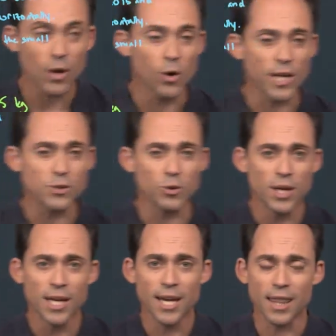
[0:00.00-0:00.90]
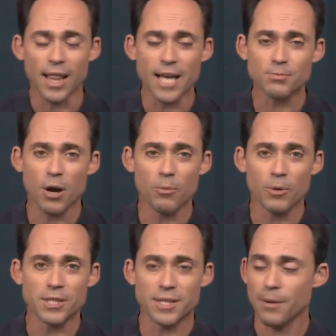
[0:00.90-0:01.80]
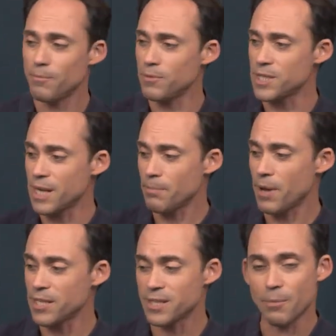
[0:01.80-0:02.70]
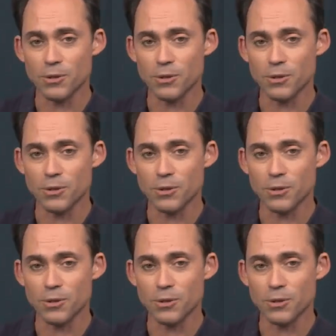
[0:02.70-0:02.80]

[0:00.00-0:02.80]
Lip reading: Okay, so in the last problem, we step by step.